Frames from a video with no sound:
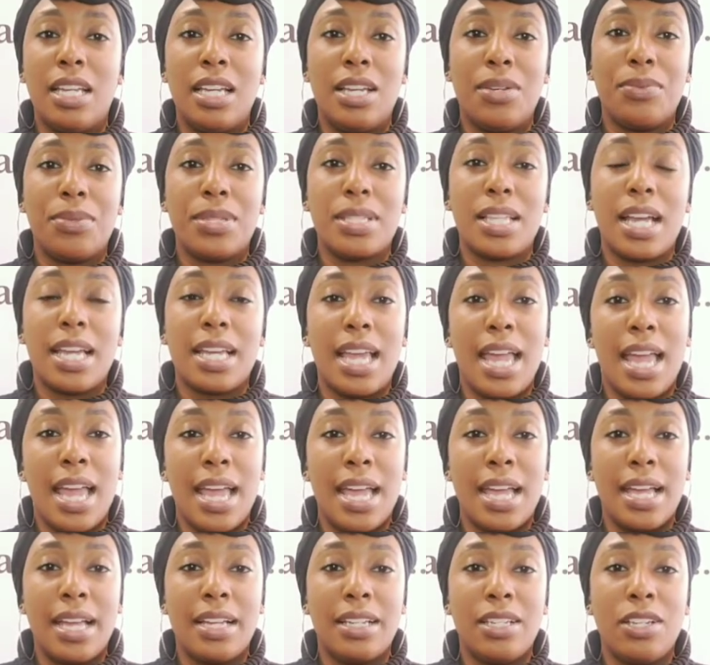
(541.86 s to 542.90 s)
and was like,
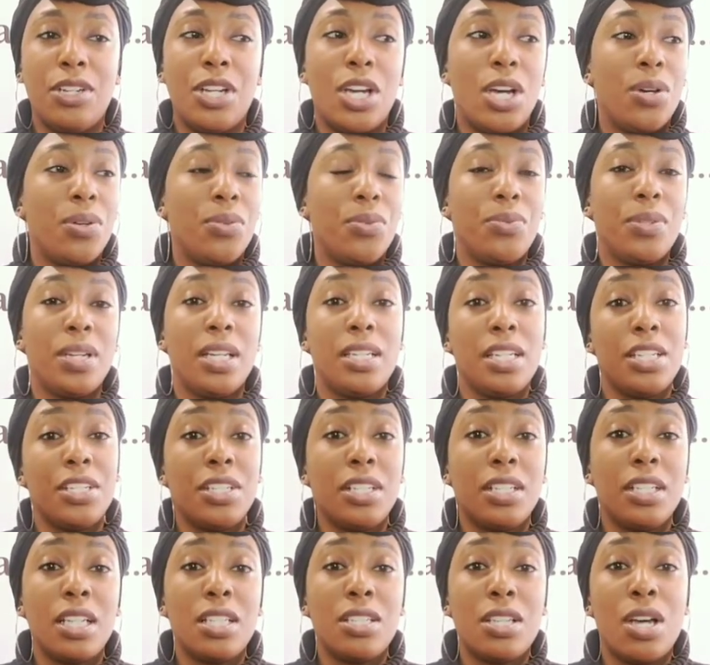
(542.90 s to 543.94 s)
hey, you know, we
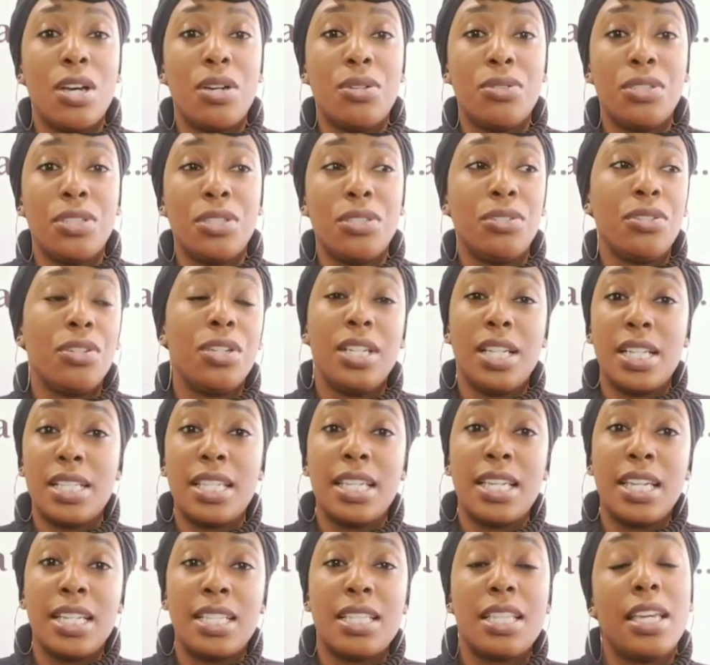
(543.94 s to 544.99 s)
initially told you need to
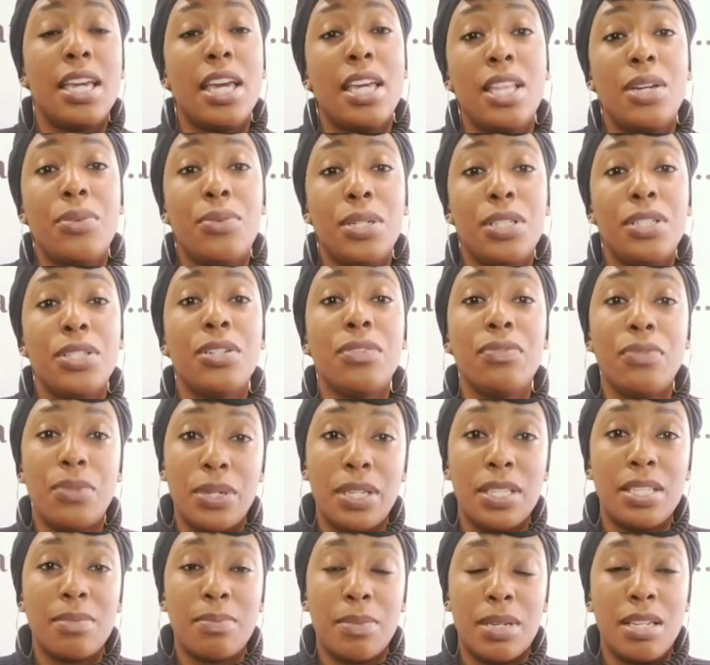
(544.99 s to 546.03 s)
get together with your
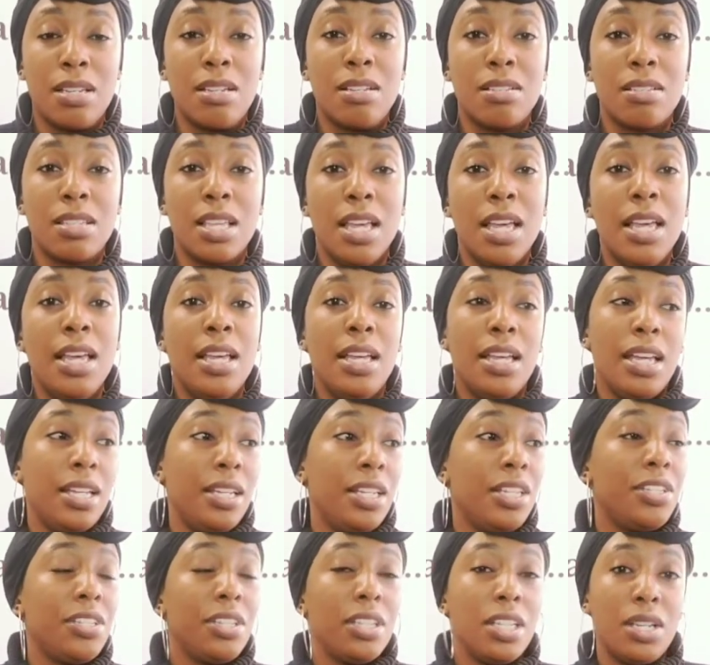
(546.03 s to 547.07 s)
voicemails.
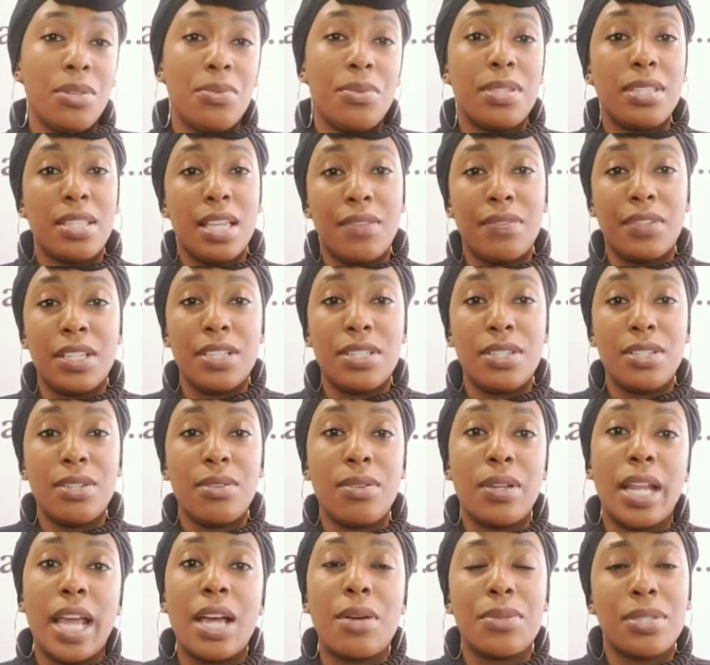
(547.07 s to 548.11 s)
Initially, it was 72 and
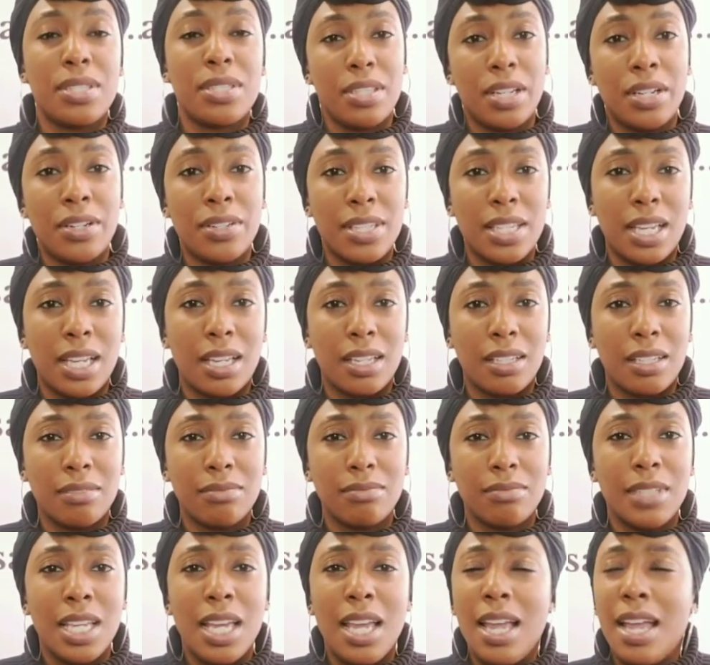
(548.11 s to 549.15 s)
now it's 13.
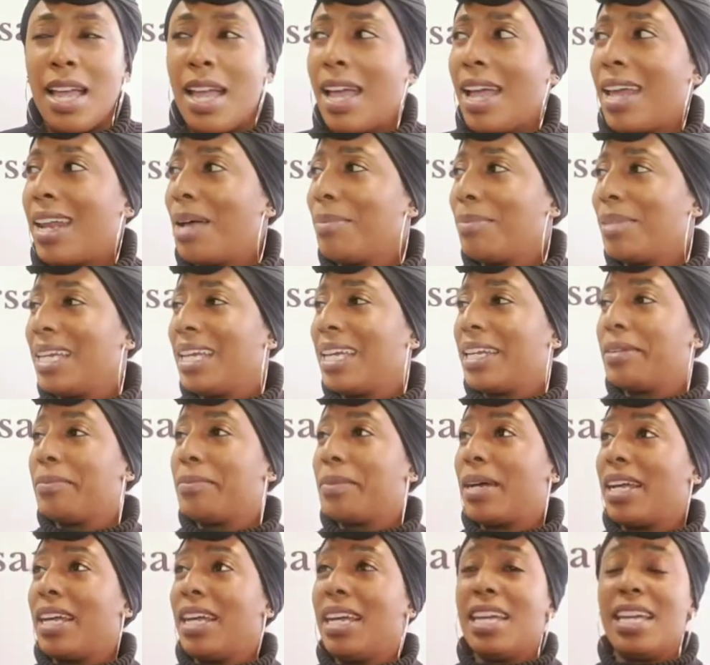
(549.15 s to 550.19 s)
And I'm thinking in
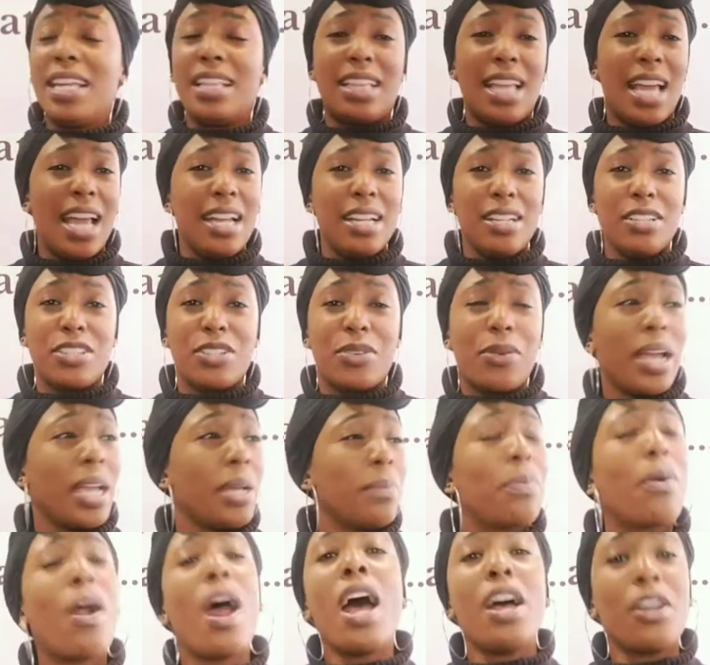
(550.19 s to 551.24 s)
my head, that is great
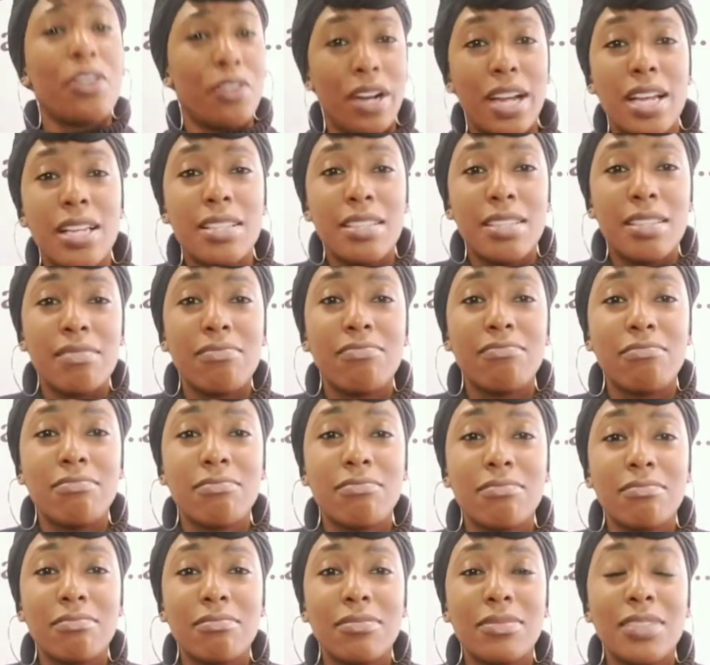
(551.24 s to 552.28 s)
progress.
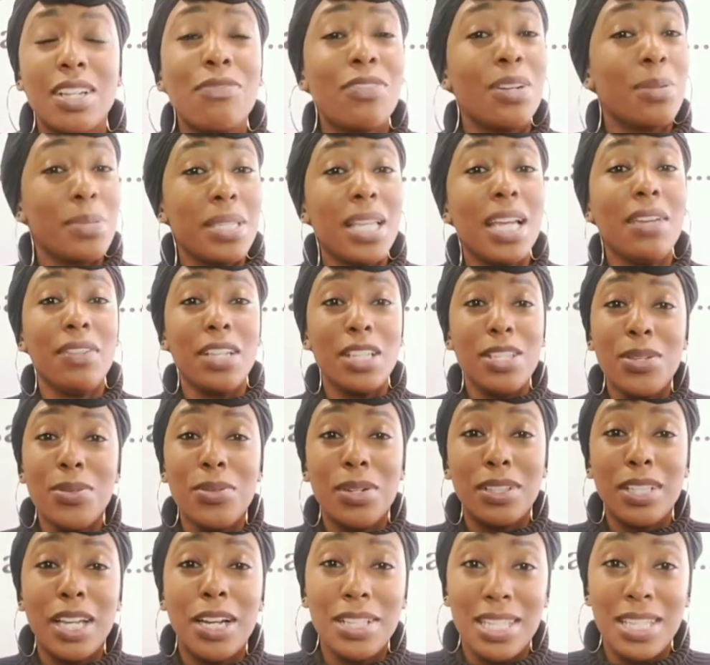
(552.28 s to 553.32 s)
From 72 to
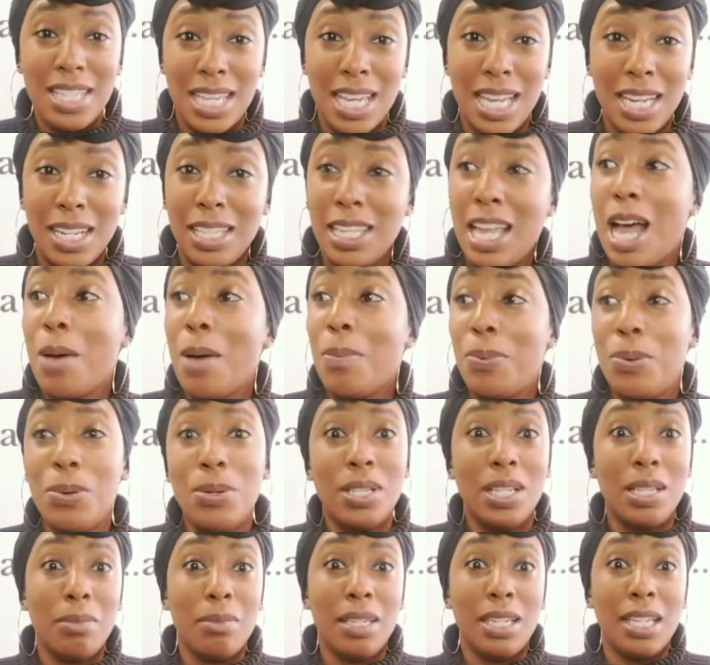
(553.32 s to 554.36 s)
13 and y'all
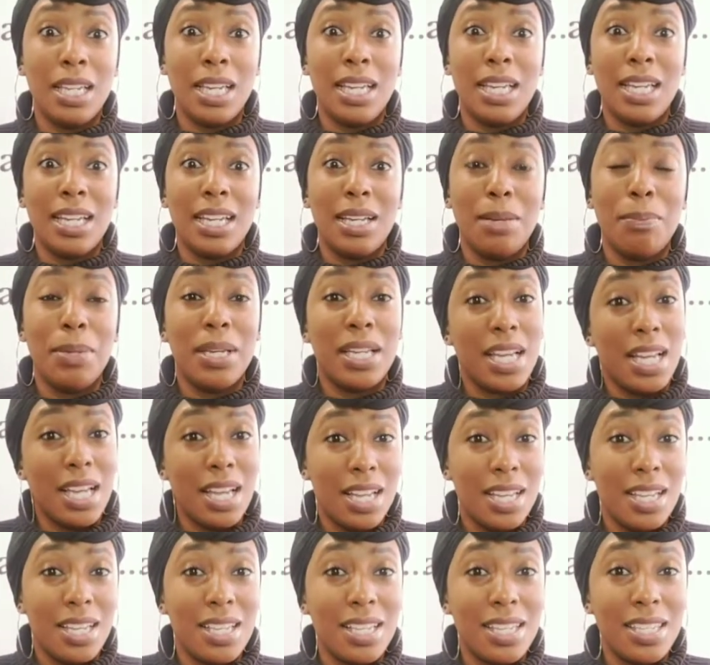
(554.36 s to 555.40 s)
pulling me in
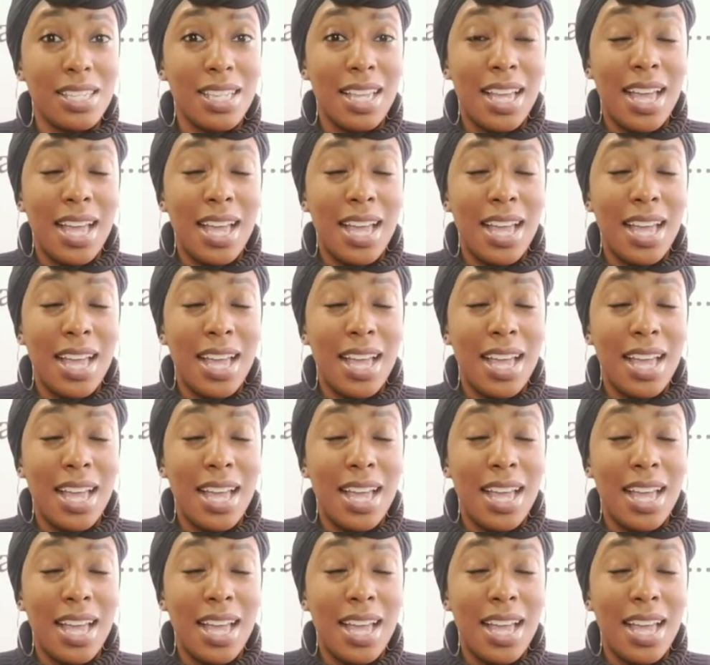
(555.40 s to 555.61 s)
because